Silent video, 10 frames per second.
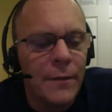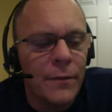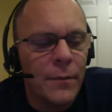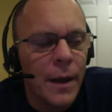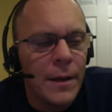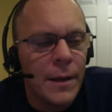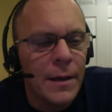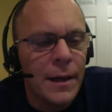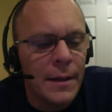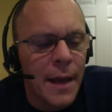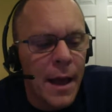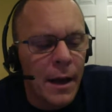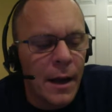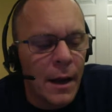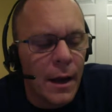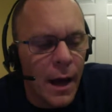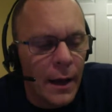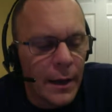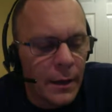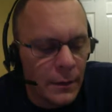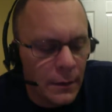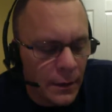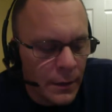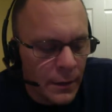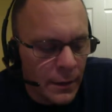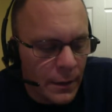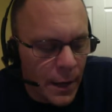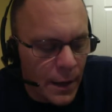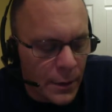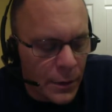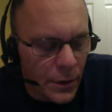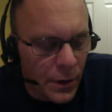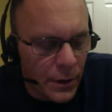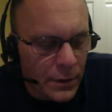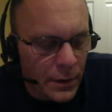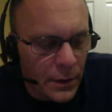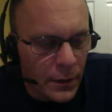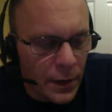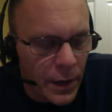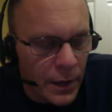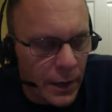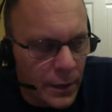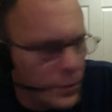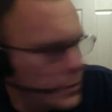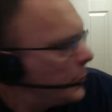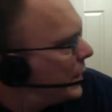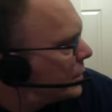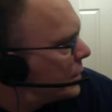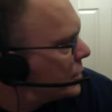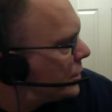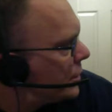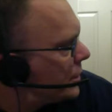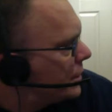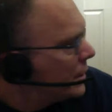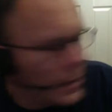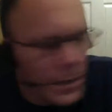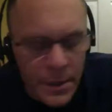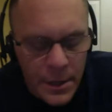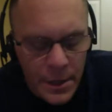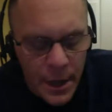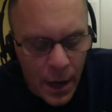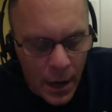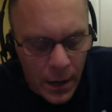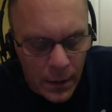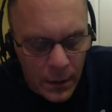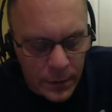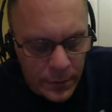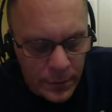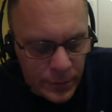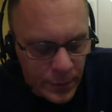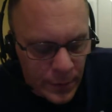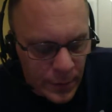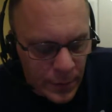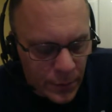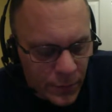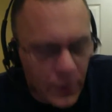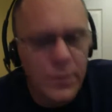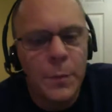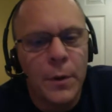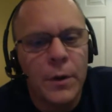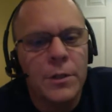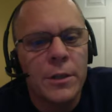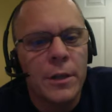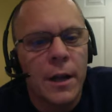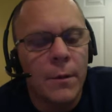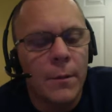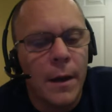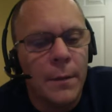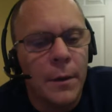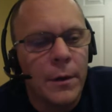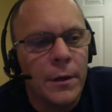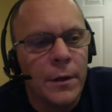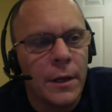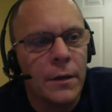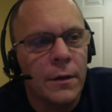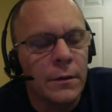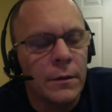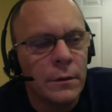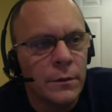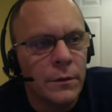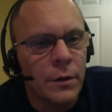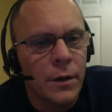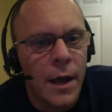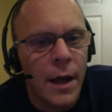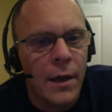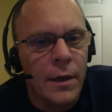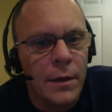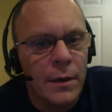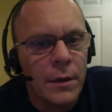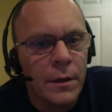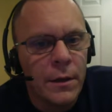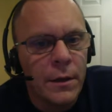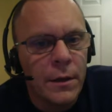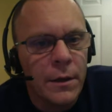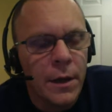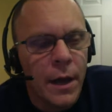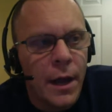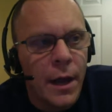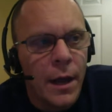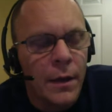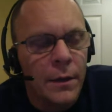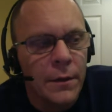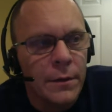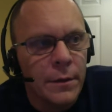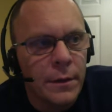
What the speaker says: from I didn't get that. I kind of thought that, okay, here's the picture of the first person that I'm going to kill for her head, and